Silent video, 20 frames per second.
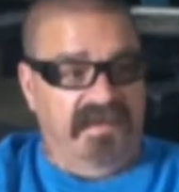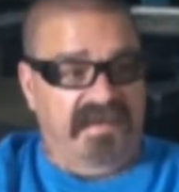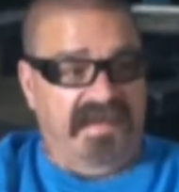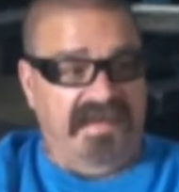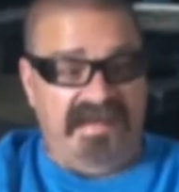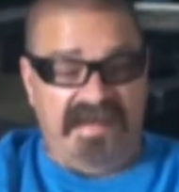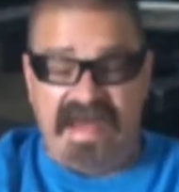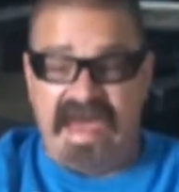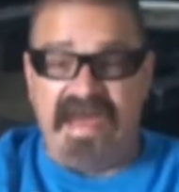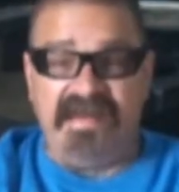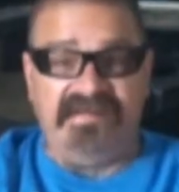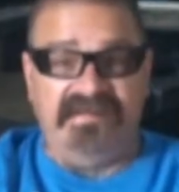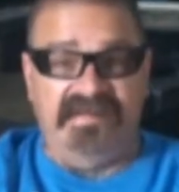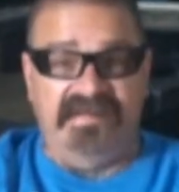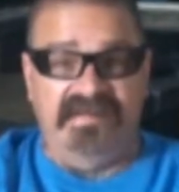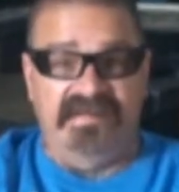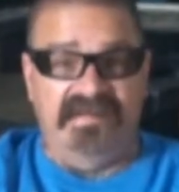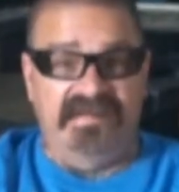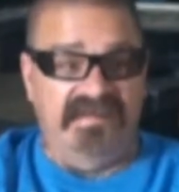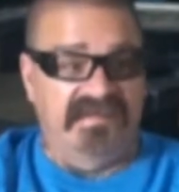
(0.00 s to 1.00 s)

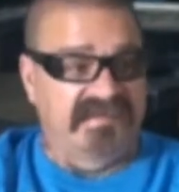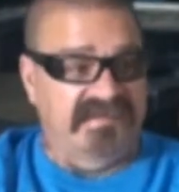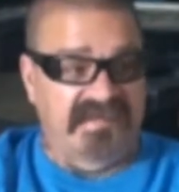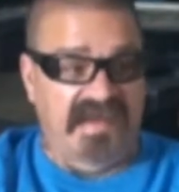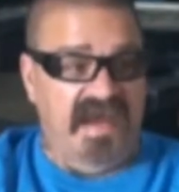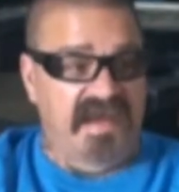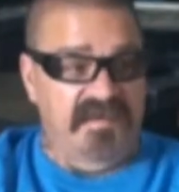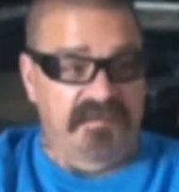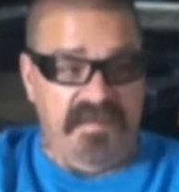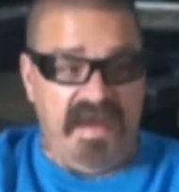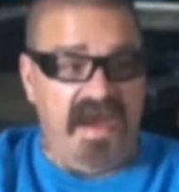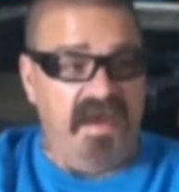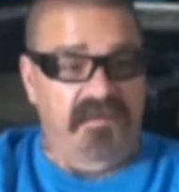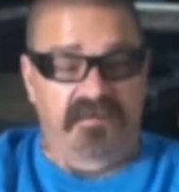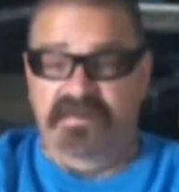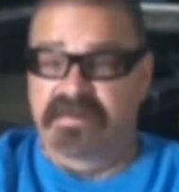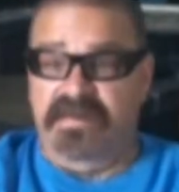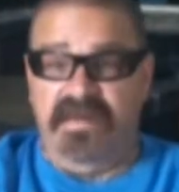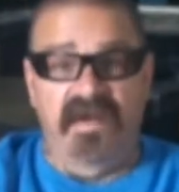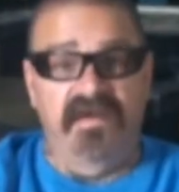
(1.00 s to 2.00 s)
Konnected is not
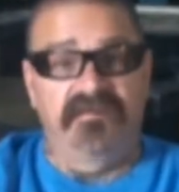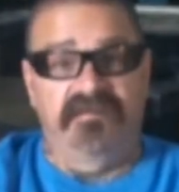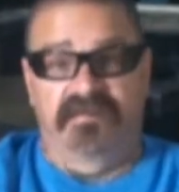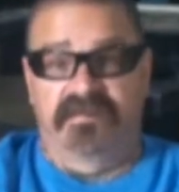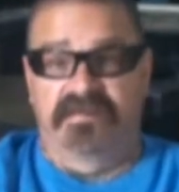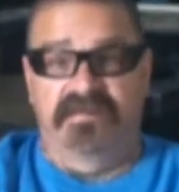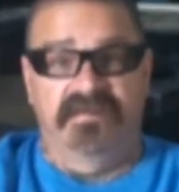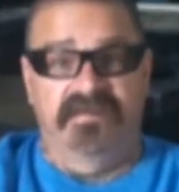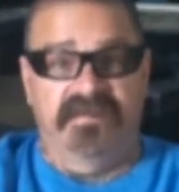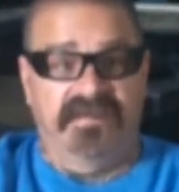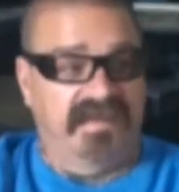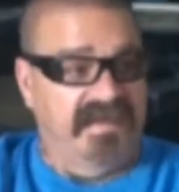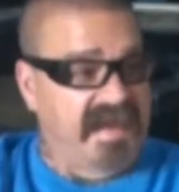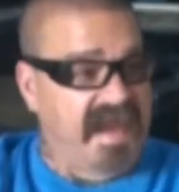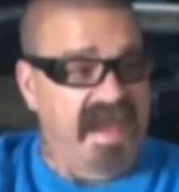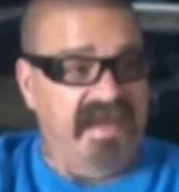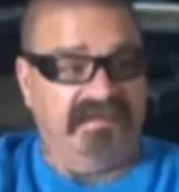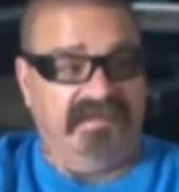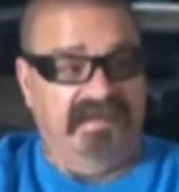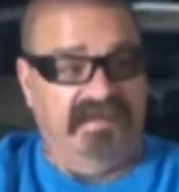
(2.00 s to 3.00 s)
about recovery.
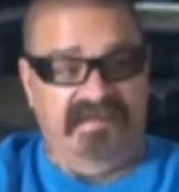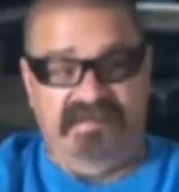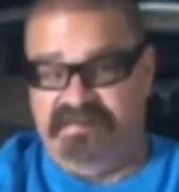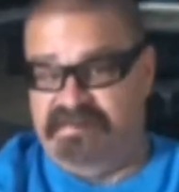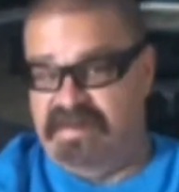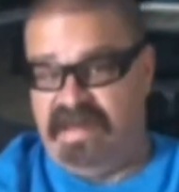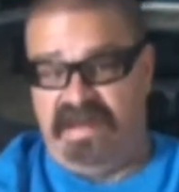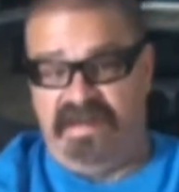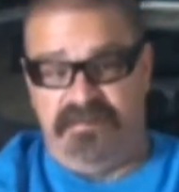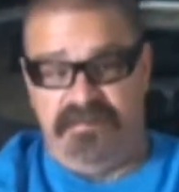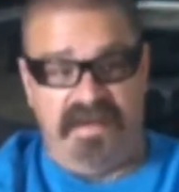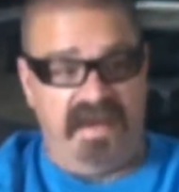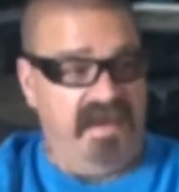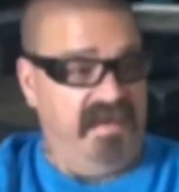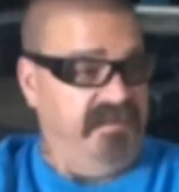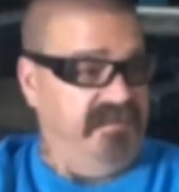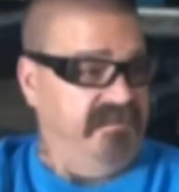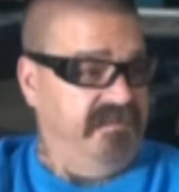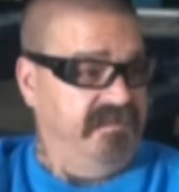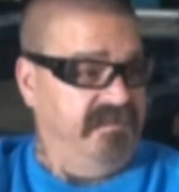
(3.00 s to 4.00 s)
Konnected is not
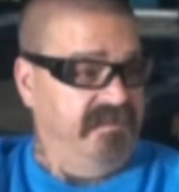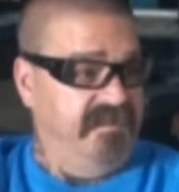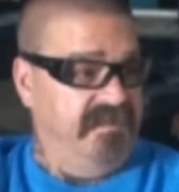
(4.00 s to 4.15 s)
about